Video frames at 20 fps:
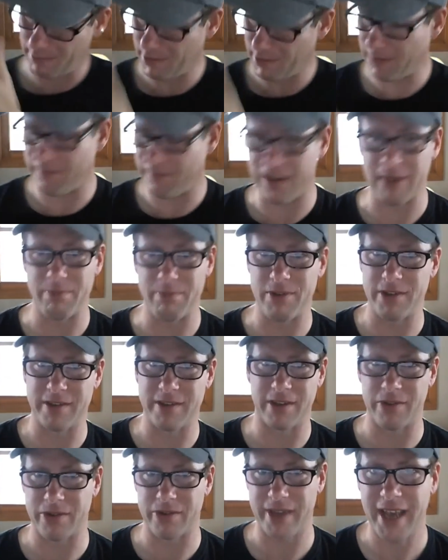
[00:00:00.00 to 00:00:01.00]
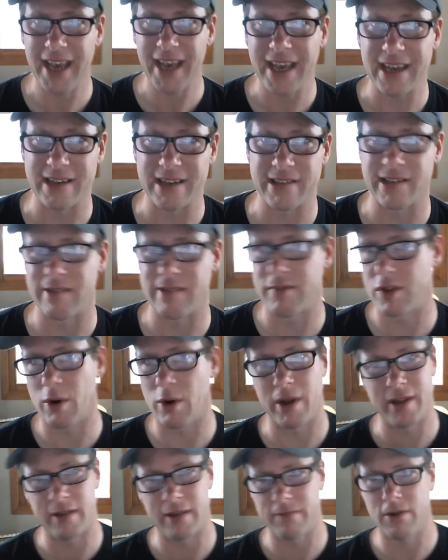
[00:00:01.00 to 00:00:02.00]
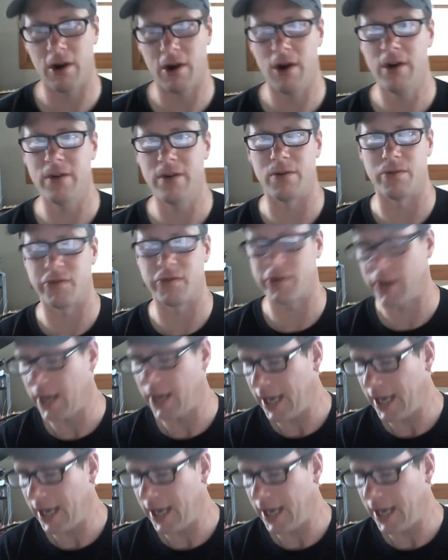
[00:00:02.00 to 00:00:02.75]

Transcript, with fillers: going to vape these other tanks even though I love Cardos.